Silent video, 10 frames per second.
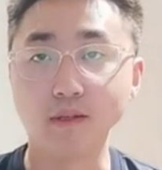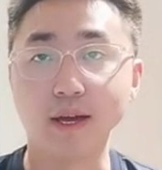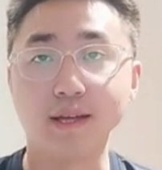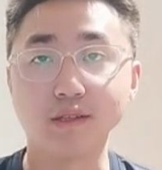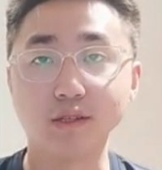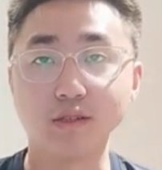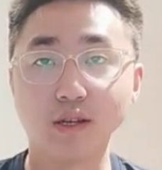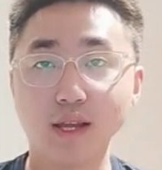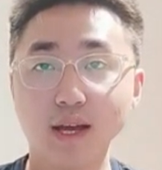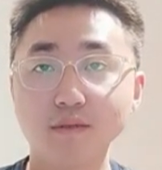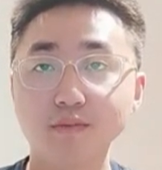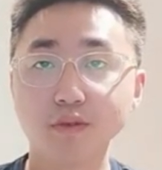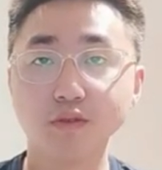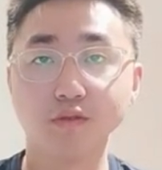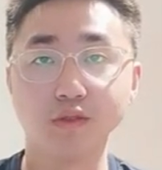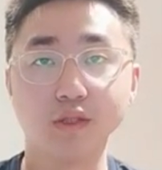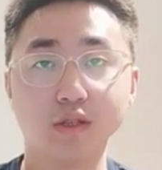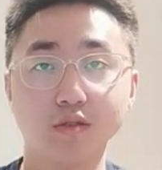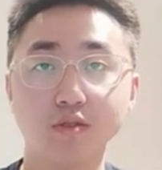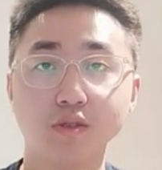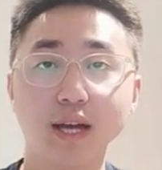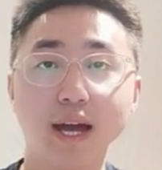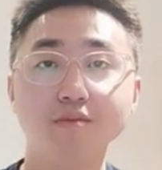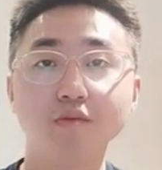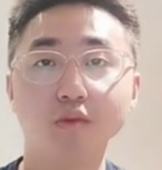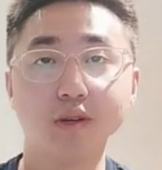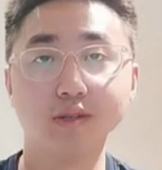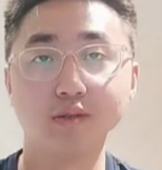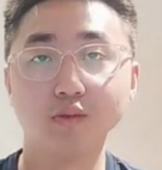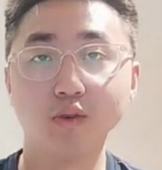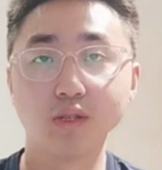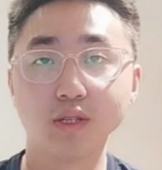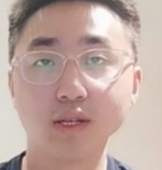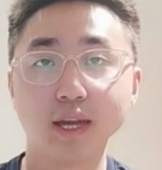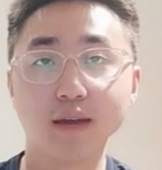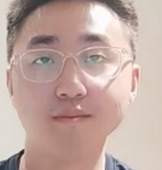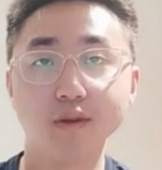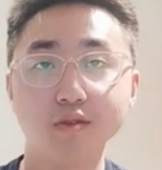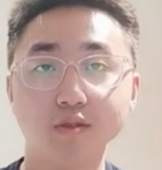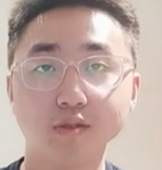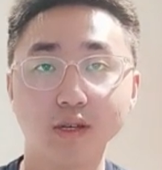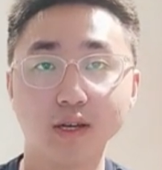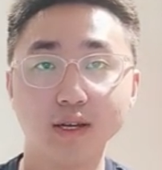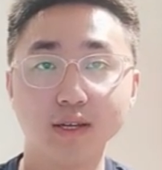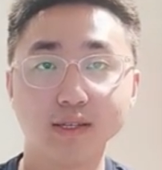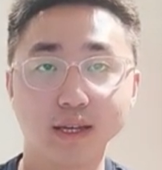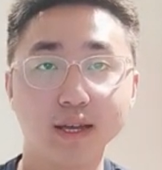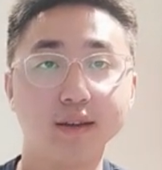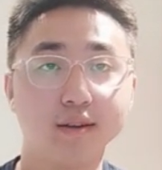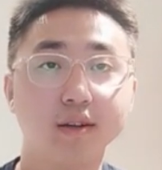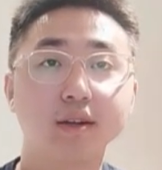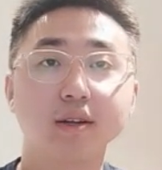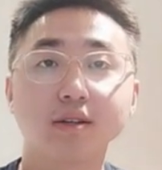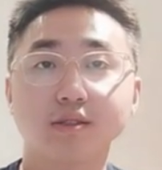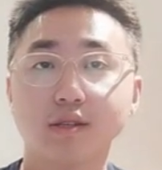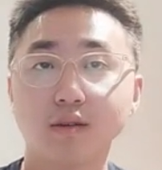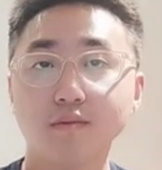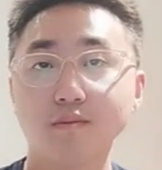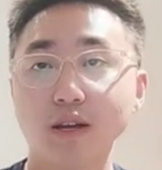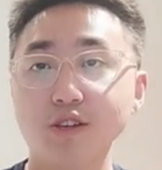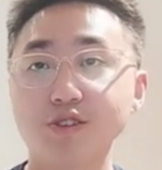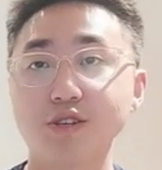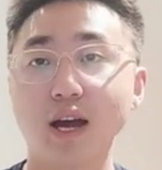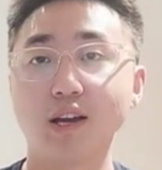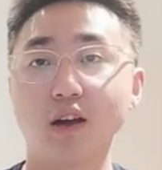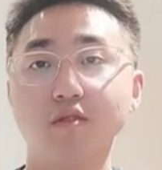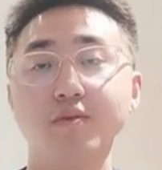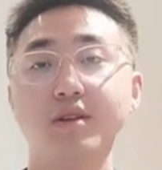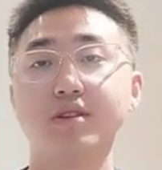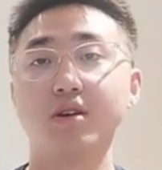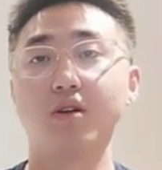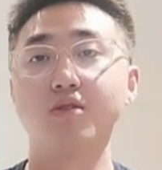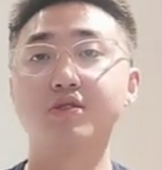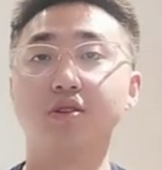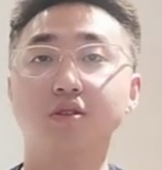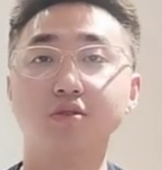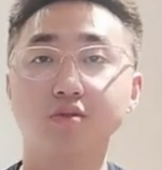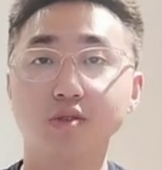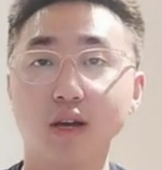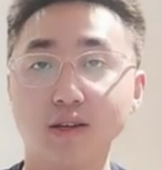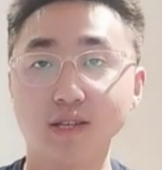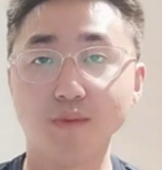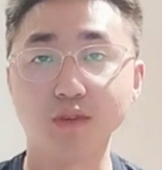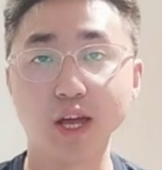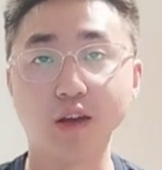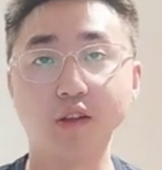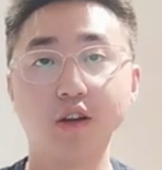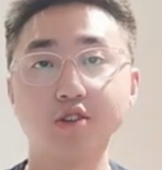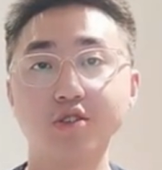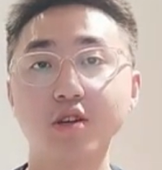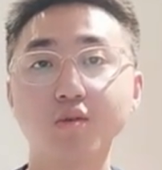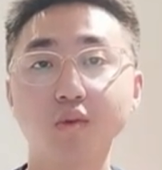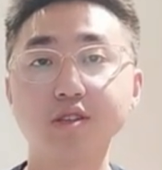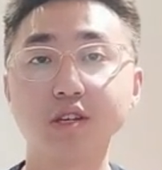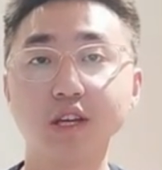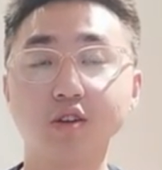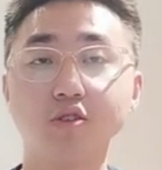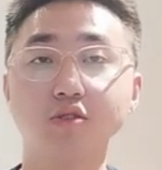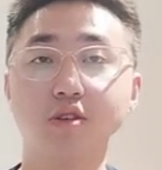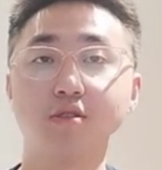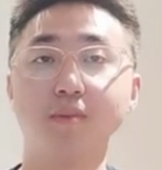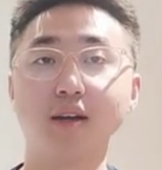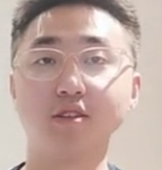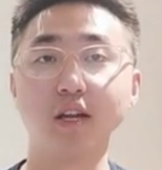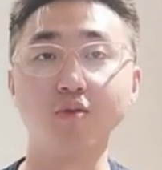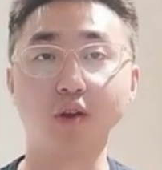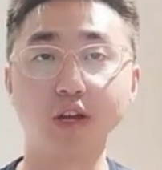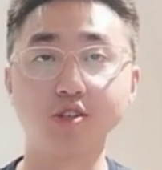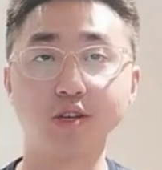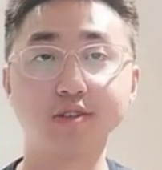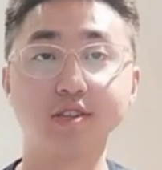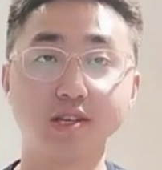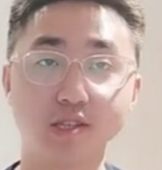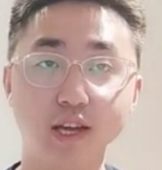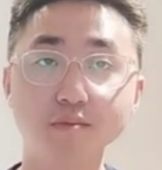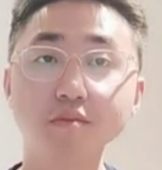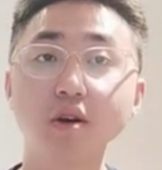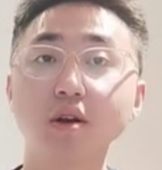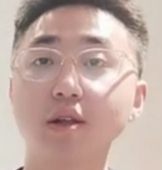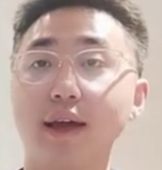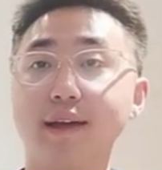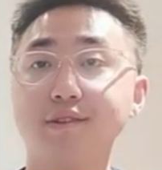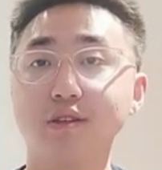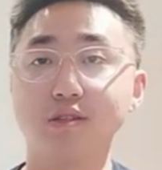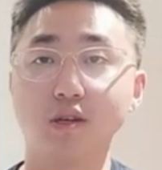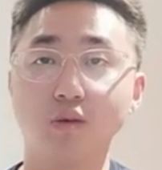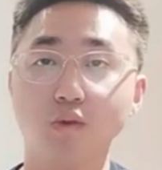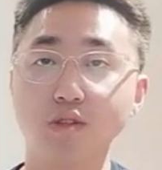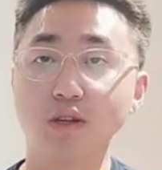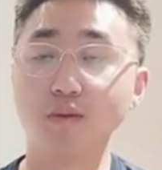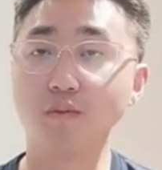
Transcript: and the long proved to time when water can be used scarce. The Malaysia government also use some technology which include smart irrigation system and the water